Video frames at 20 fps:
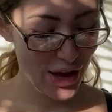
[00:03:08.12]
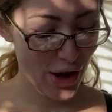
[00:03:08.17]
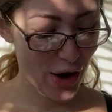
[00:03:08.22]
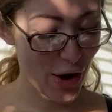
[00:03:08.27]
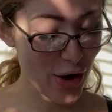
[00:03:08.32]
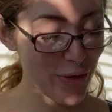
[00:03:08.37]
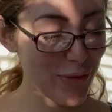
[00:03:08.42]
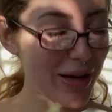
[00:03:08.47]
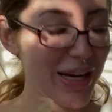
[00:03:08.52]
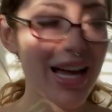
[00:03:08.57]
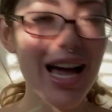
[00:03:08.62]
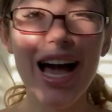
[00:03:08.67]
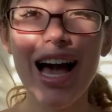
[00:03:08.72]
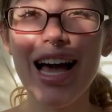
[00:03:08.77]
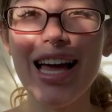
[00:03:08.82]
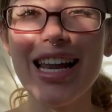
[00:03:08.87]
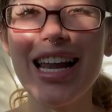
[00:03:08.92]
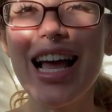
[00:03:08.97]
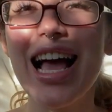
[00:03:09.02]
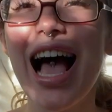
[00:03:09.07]
Oh my
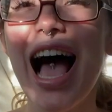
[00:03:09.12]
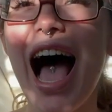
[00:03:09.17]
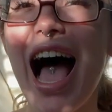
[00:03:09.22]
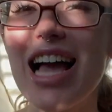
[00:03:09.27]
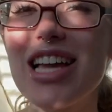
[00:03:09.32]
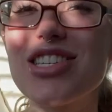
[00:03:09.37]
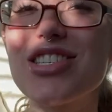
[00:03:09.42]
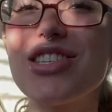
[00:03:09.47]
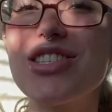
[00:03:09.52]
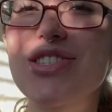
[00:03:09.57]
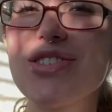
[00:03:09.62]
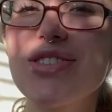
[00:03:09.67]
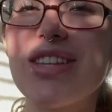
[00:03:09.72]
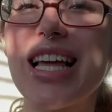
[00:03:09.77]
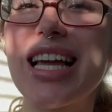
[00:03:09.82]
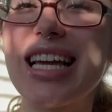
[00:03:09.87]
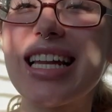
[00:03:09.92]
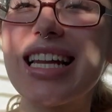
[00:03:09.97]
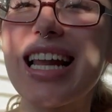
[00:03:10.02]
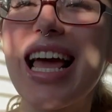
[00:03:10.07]
God, I should do
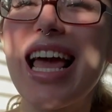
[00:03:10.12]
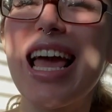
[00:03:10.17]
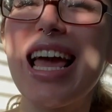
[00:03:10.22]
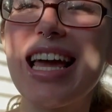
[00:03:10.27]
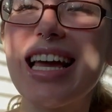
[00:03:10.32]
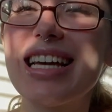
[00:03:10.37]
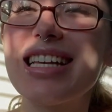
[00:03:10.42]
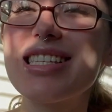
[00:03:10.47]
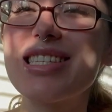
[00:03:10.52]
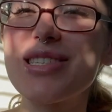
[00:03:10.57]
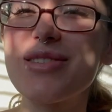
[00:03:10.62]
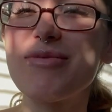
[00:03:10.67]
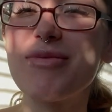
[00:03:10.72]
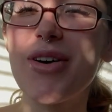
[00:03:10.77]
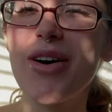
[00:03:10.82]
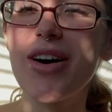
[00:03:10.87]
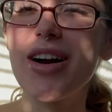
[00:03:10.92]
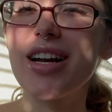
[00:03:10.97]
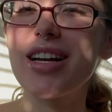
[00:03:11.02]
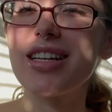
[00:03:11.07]
like an A S M
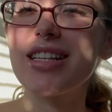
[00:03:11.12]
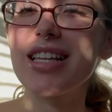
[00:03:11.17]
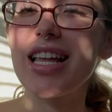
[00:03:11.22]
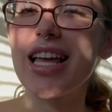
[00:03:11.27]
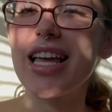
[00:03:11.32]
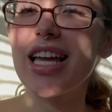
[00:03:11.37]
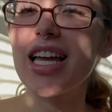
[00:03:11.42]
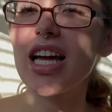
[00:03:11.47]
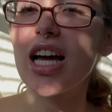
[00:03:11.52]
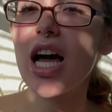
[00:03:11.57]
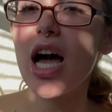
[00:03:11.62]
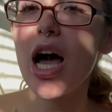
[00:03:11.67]
R, like